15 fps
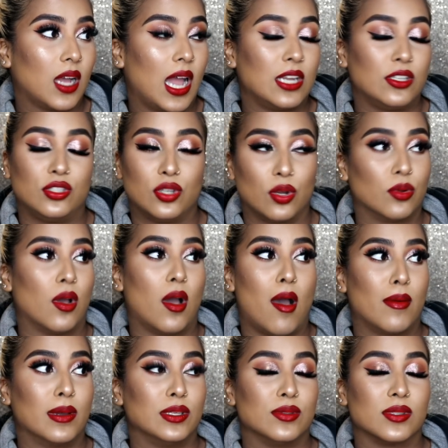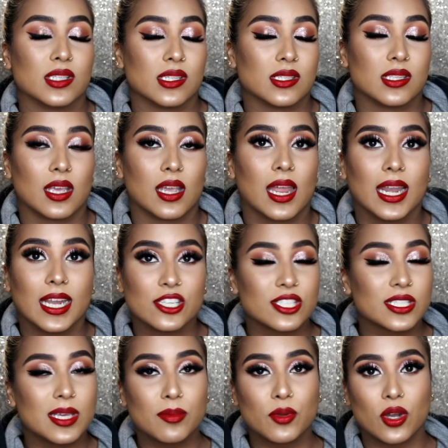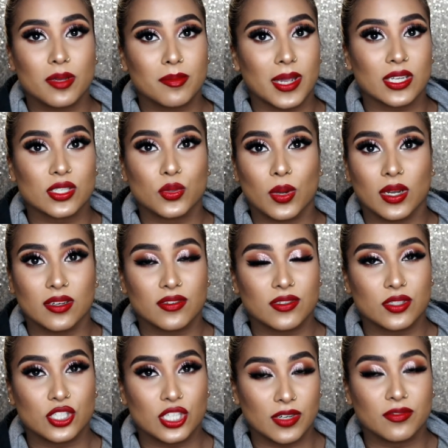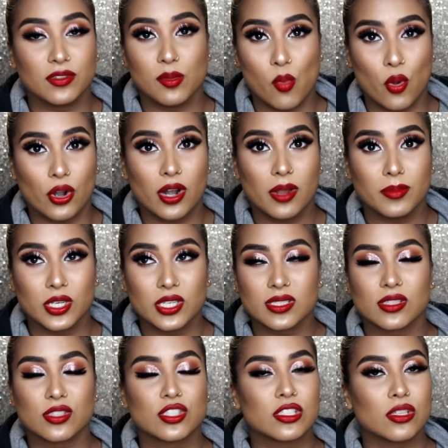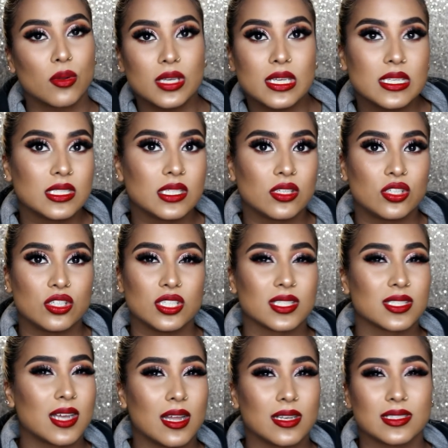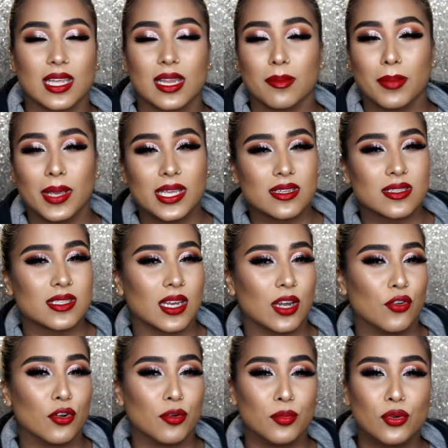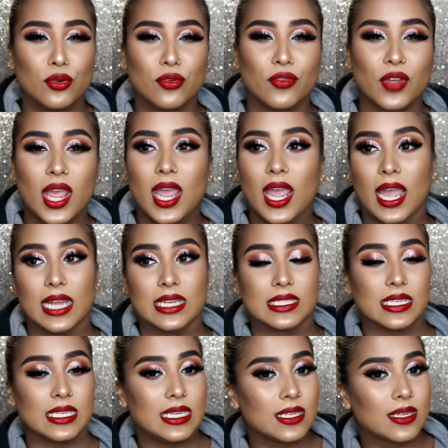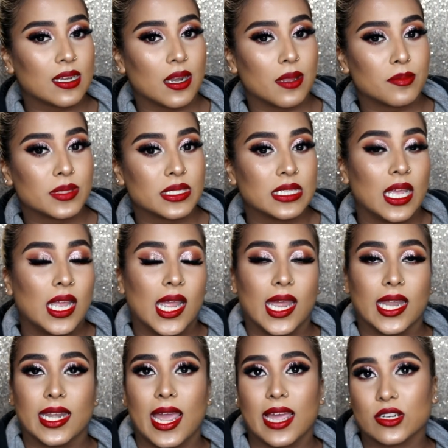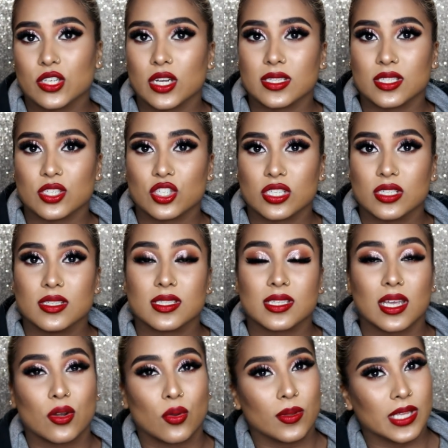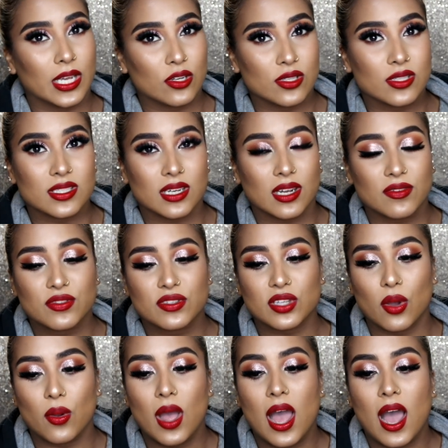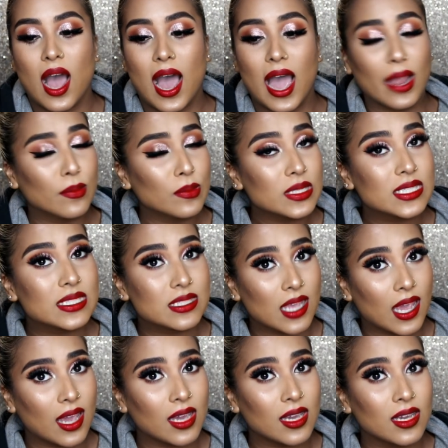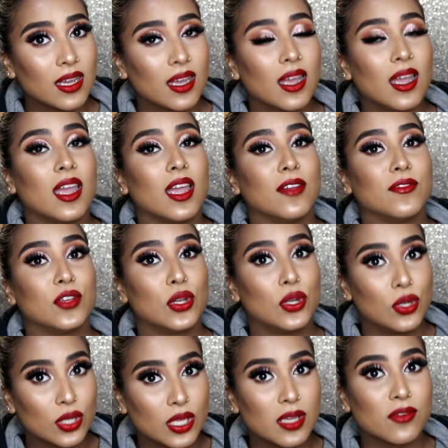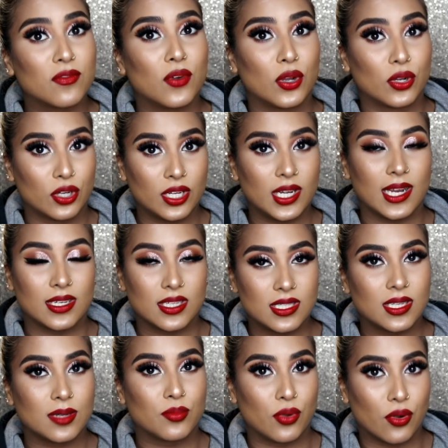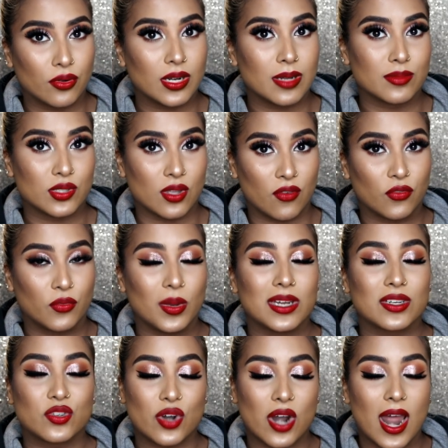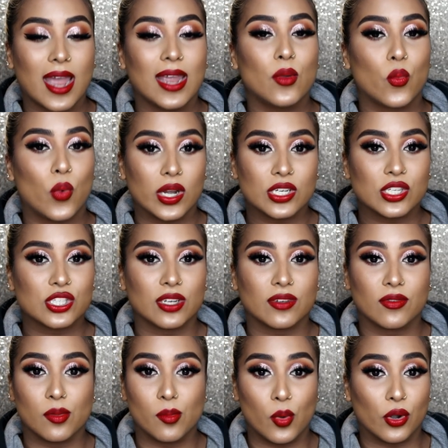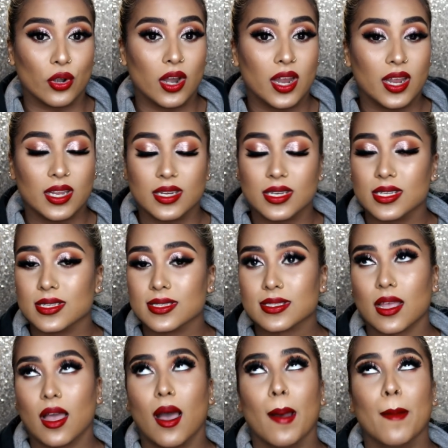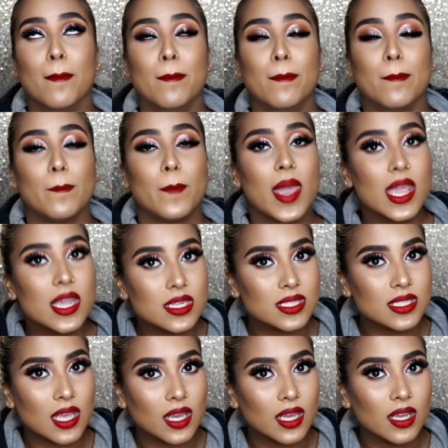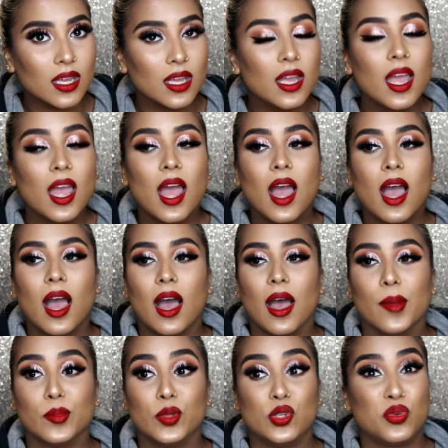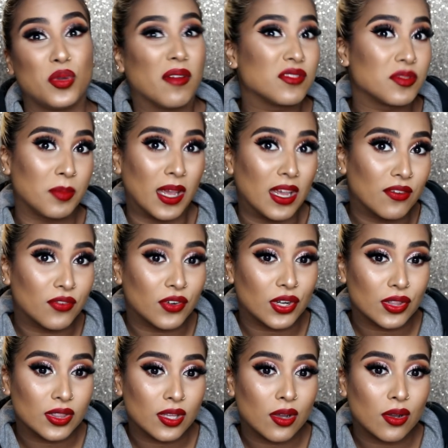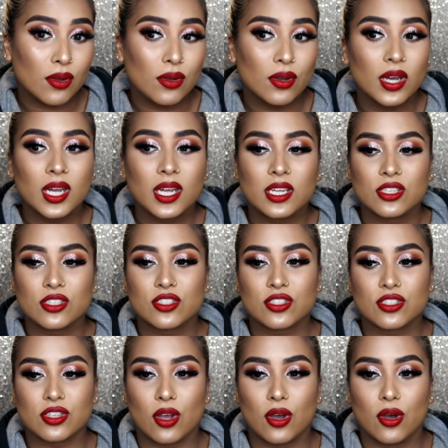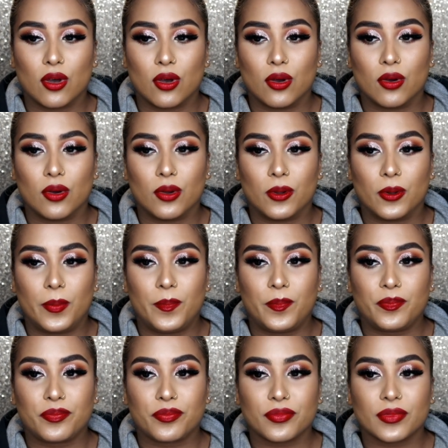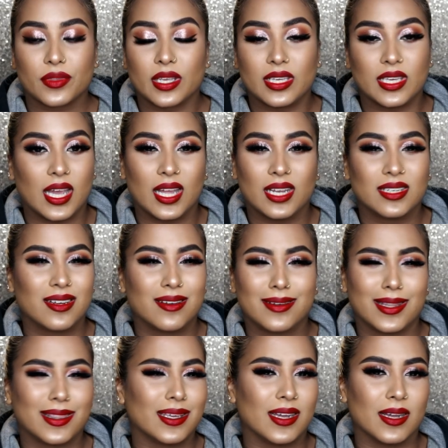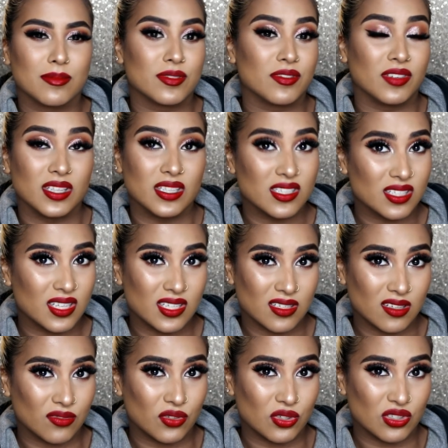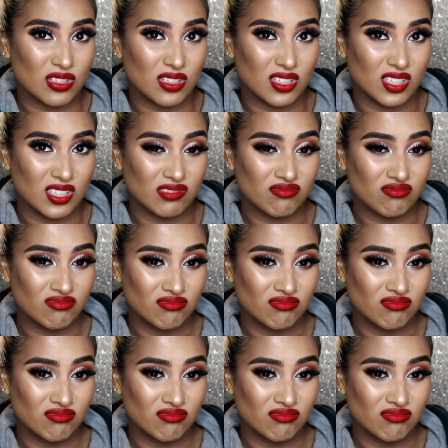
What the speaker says: I don't know how I use this thing. And I just keep going back to Wondershare Filmora because it's so easy to just cut and paste and remove and delete clips and add transitions and all that good stuff. So I would say if you're looking for a good editing program software, try Wondershare Filmora. It is amazing. You do have to pay for it though. So yeah, nothing comes free these days, unfortunately.